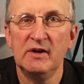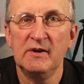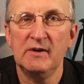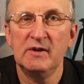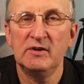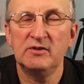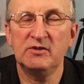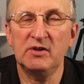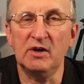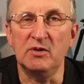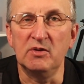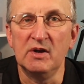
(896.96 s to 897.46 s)

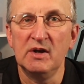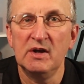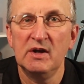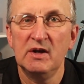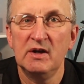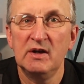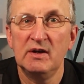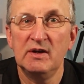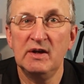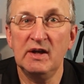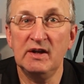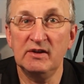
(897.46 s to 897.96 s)
So
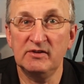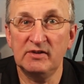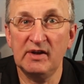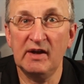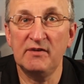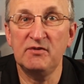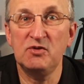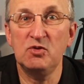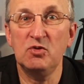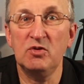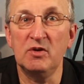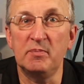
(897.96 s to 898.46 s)
let us
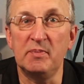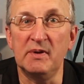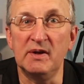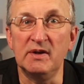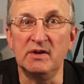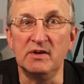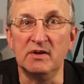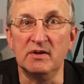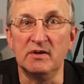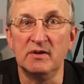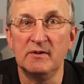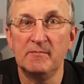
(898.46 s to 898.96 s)
have your
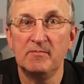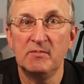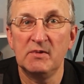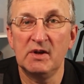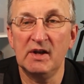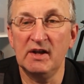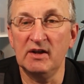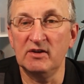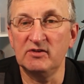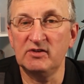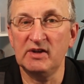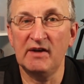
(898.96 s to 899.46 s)
opinion,
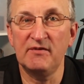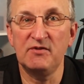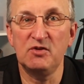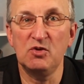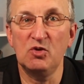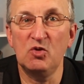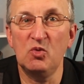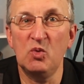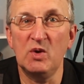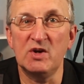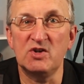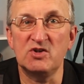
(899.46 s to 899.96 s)
let us have
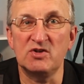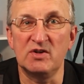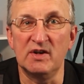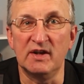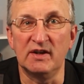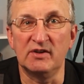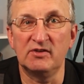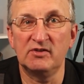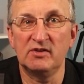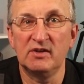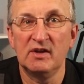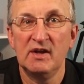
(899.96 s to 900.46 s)
your wish
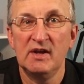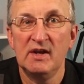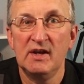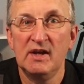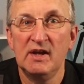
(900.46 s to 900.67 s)
list.